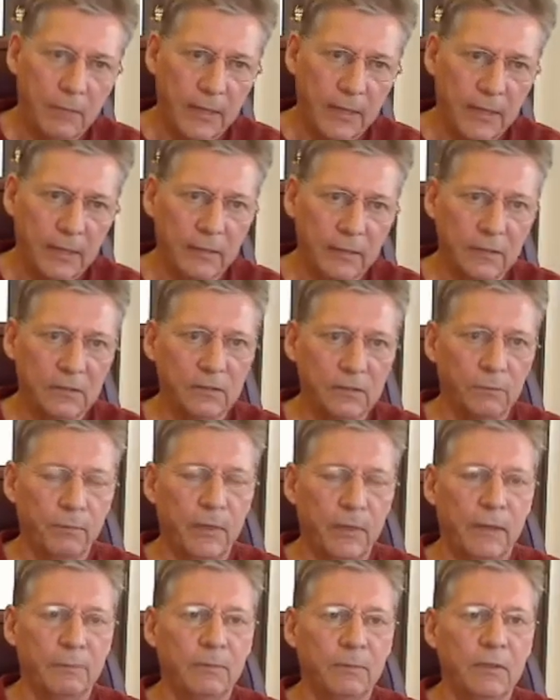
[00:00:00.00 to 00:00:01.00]
that is a
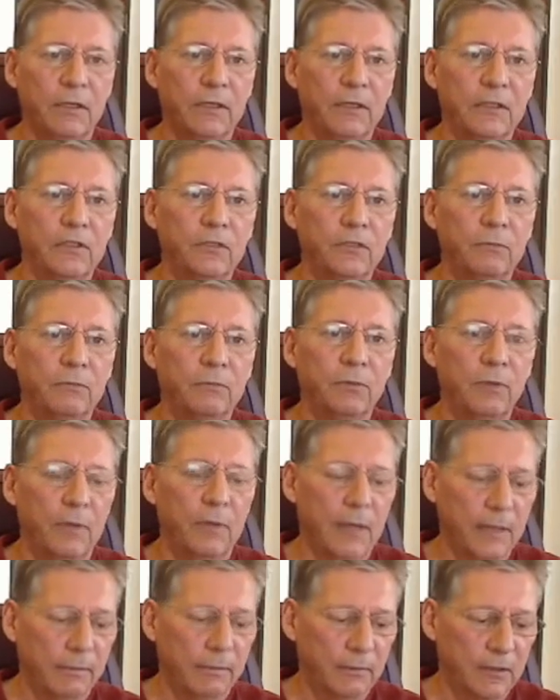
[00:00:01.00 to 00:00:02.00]
population
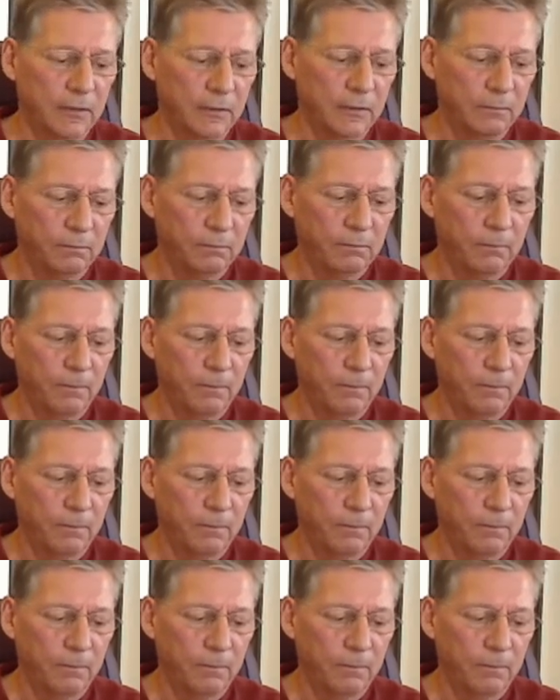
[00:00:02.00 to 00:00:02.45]
parameter.